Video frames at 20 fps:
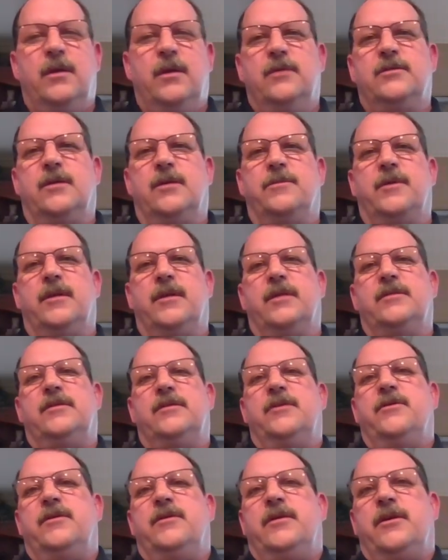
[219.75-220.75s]
something that's
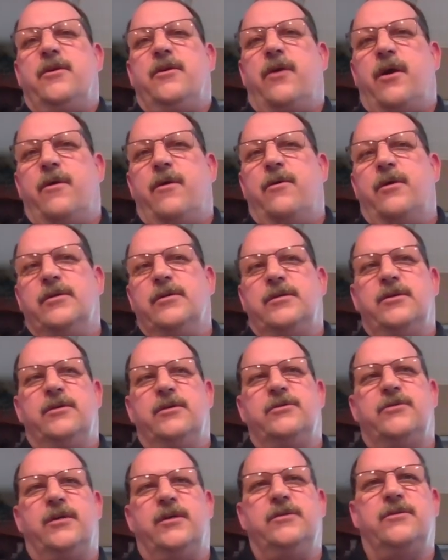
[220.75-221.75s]
near and dear to our hearts here
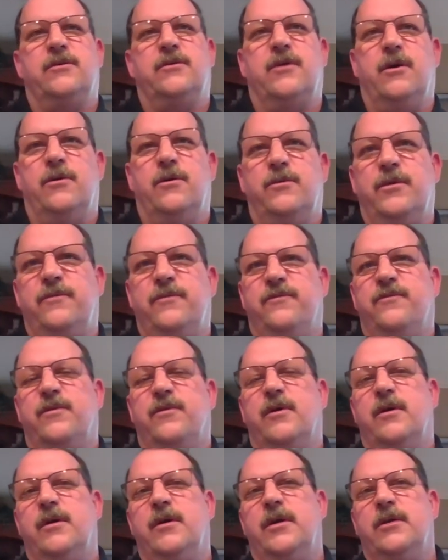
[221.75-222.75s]
at Tracerco.
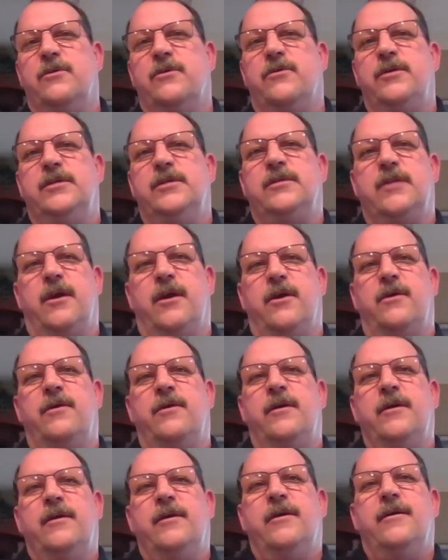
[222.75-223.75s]
We've increased
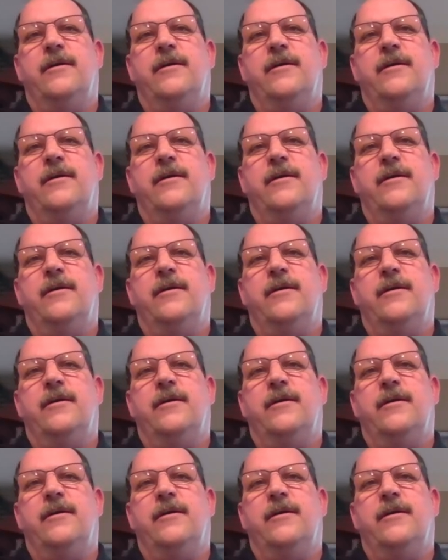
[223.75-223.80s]
our